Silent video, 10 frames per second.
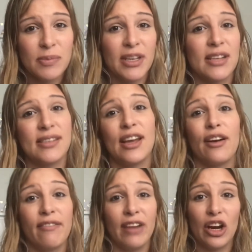because they
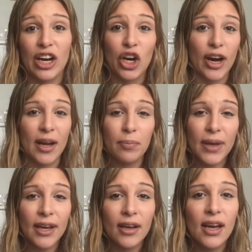are very
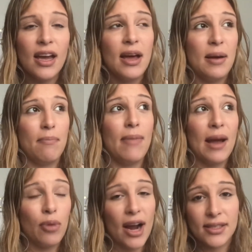crampy. My
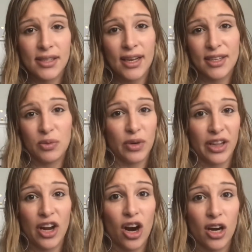Braxton Hicks
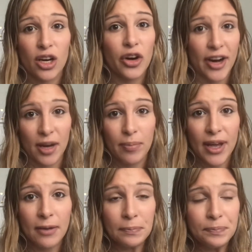really aren't
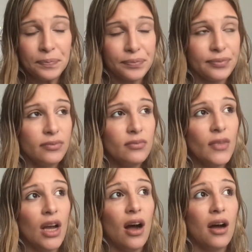crampy.
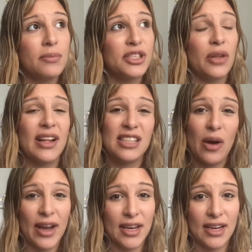So that's how
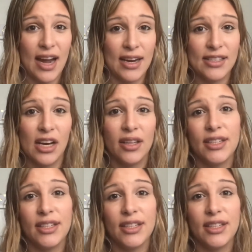I can kind of tell the